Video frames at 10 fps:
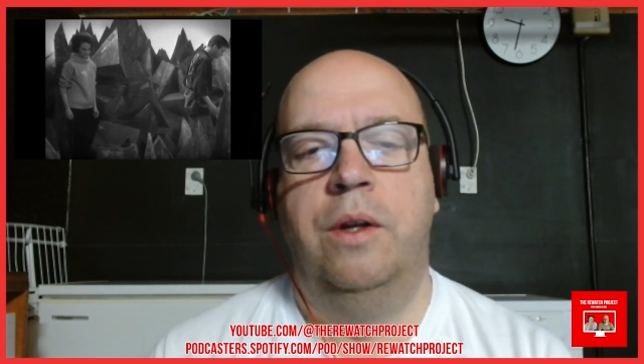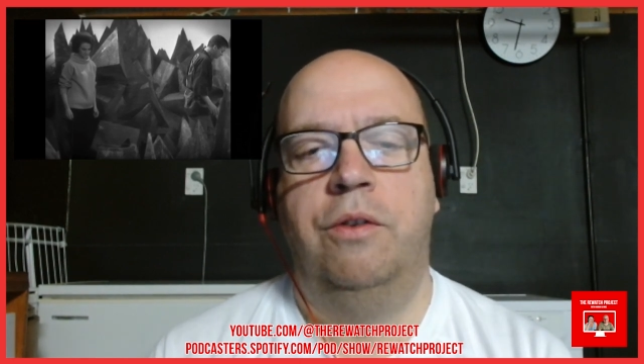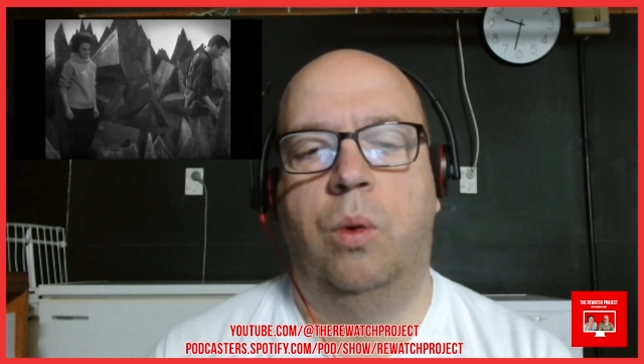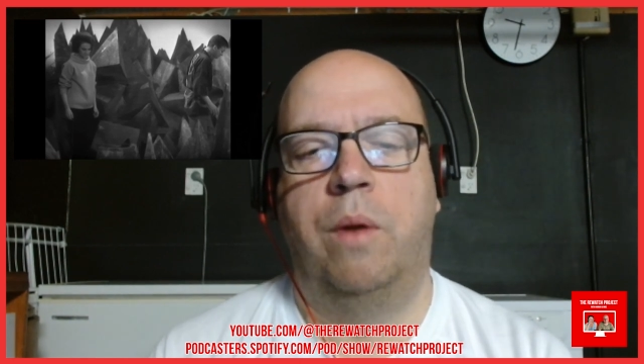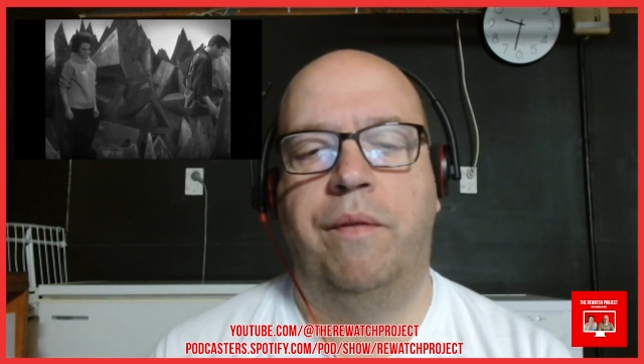
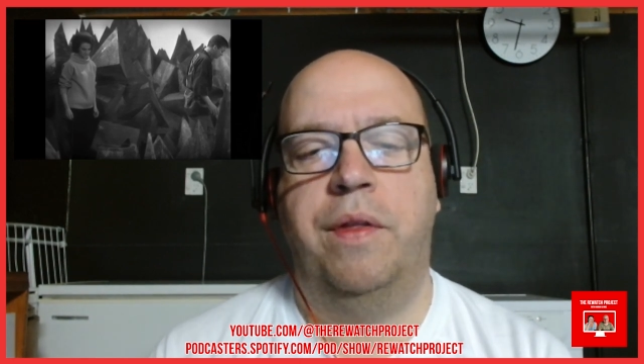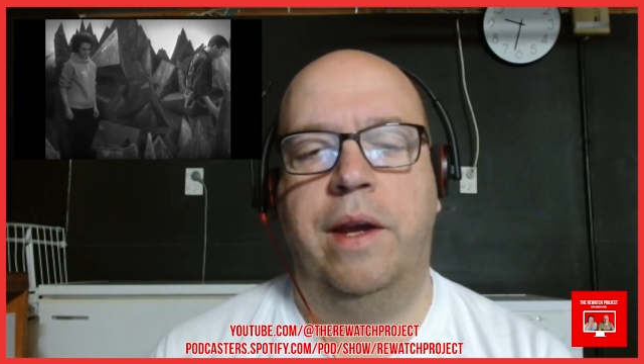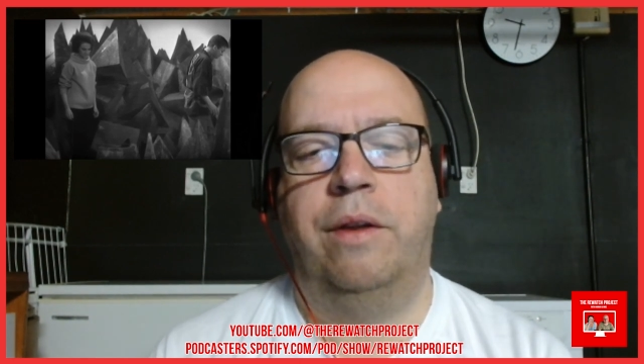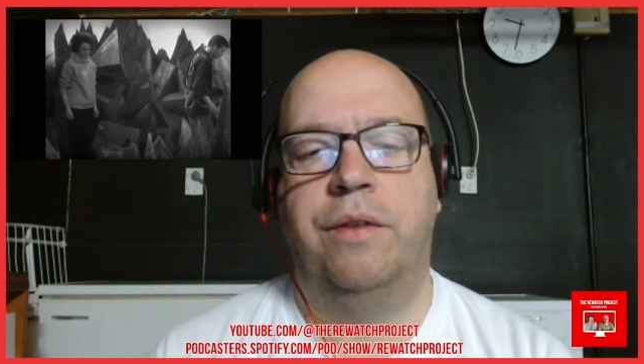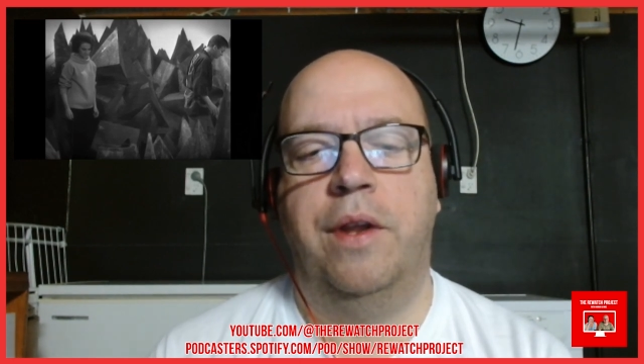to all of the
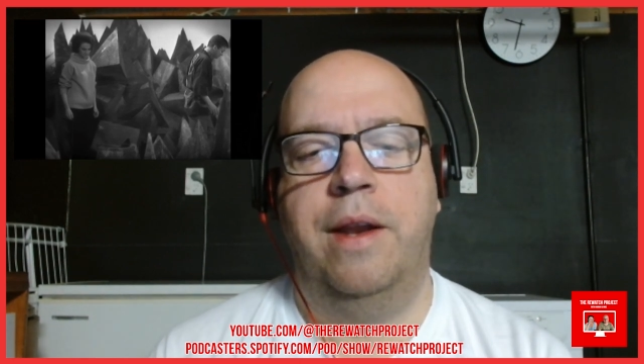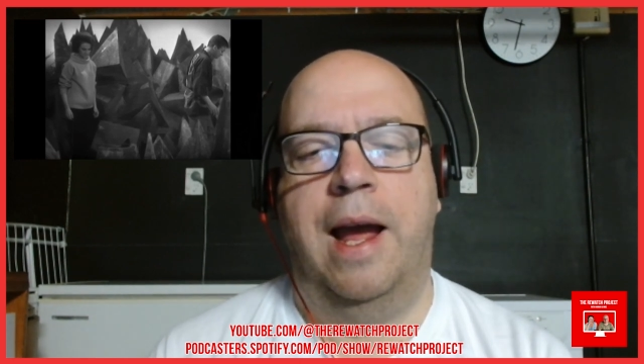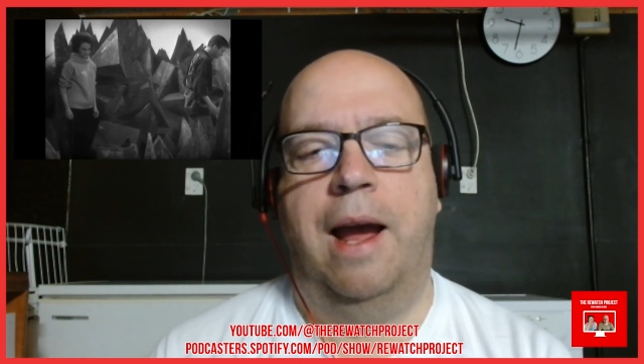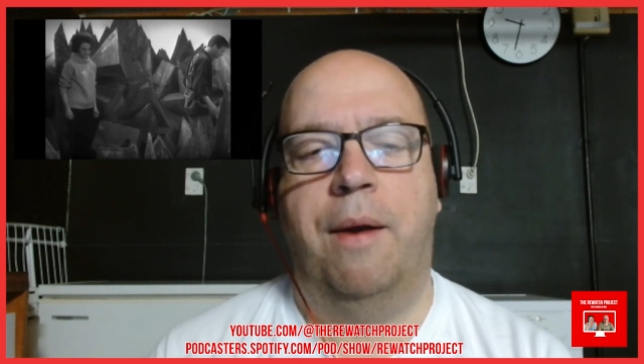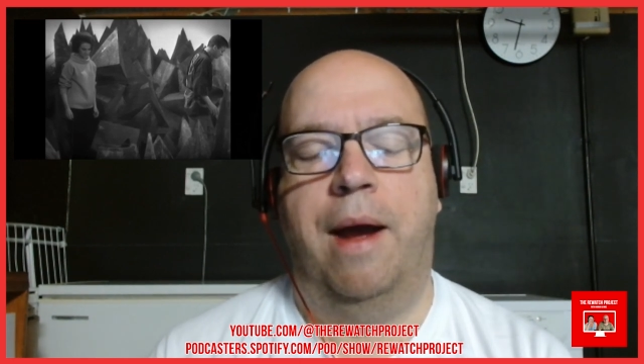things that
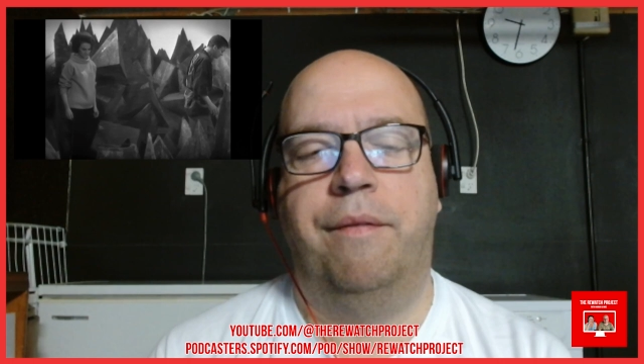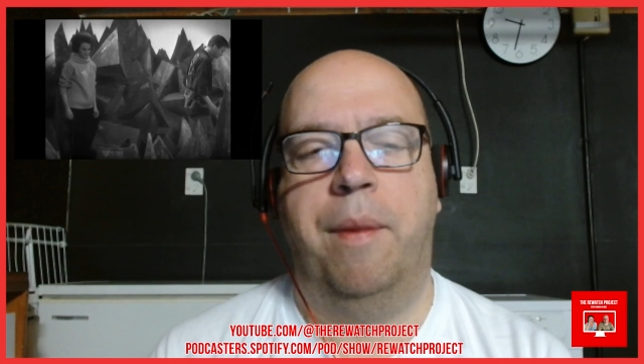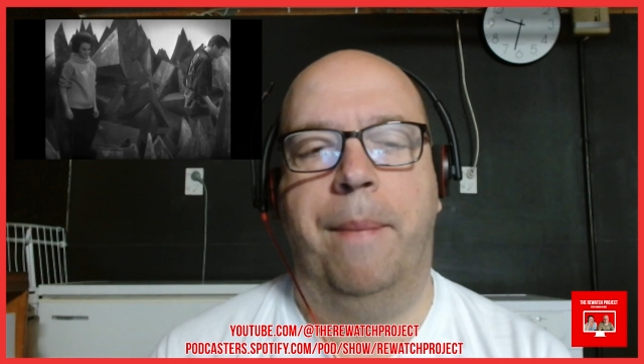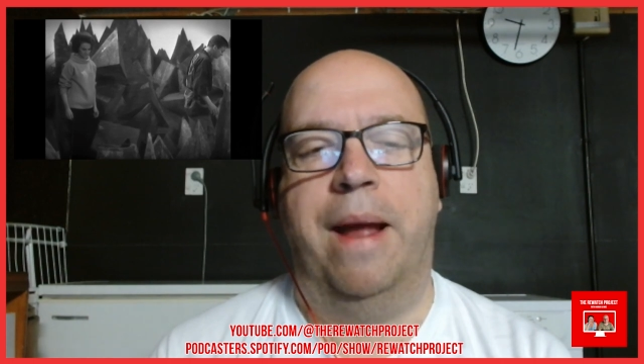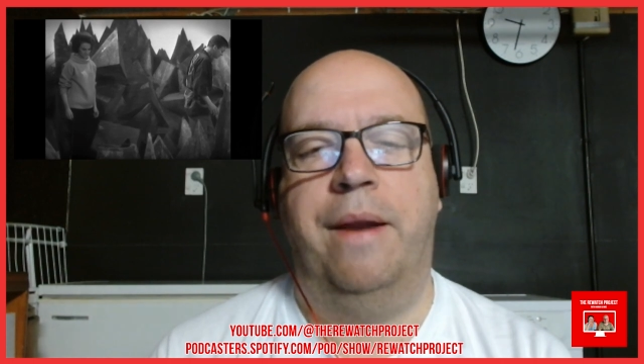now have
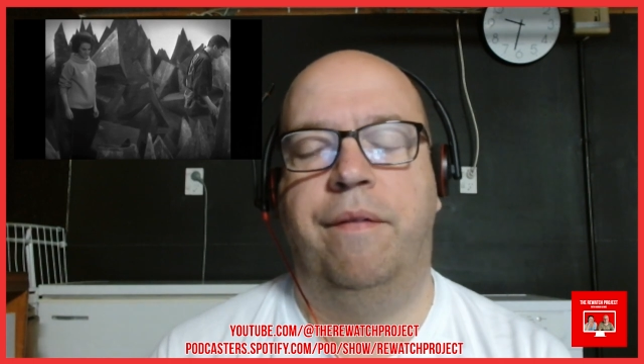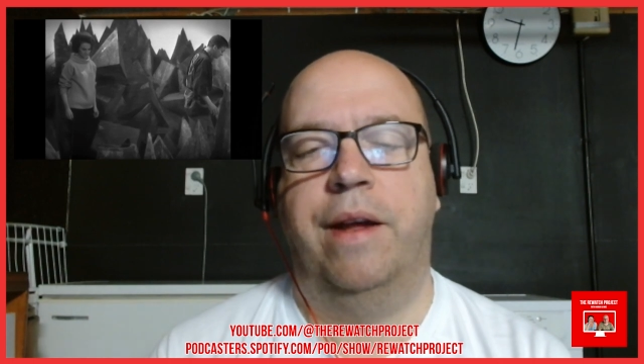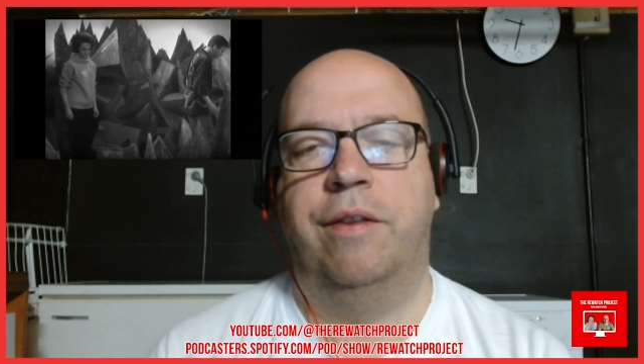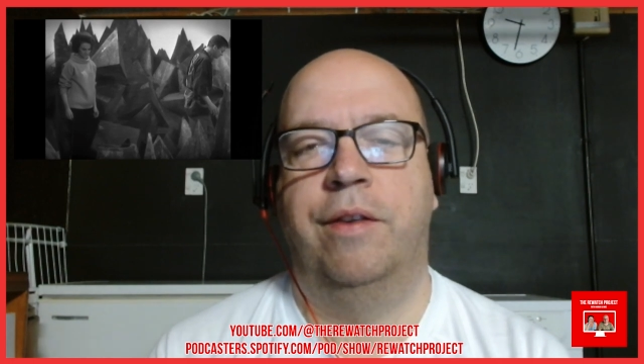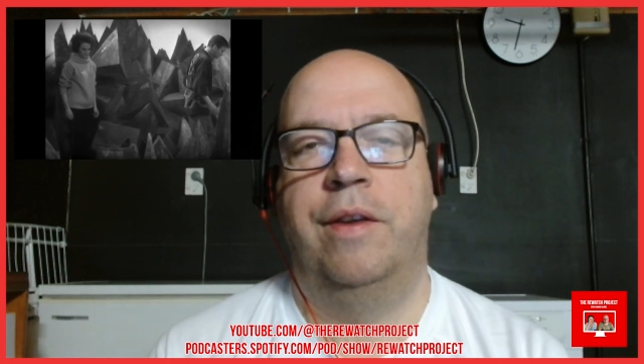the
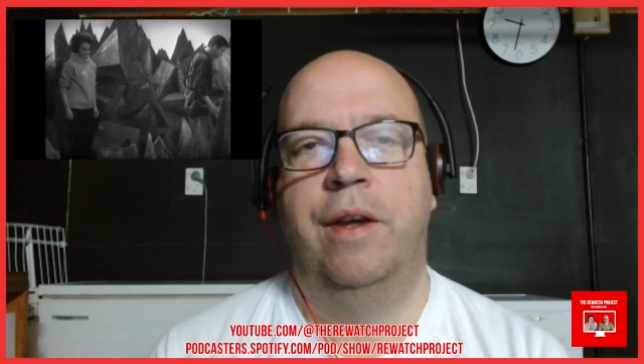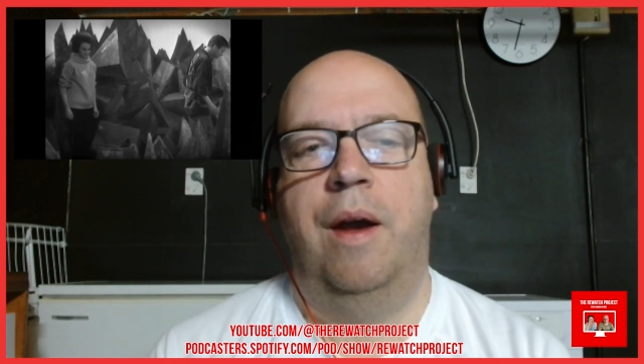benefit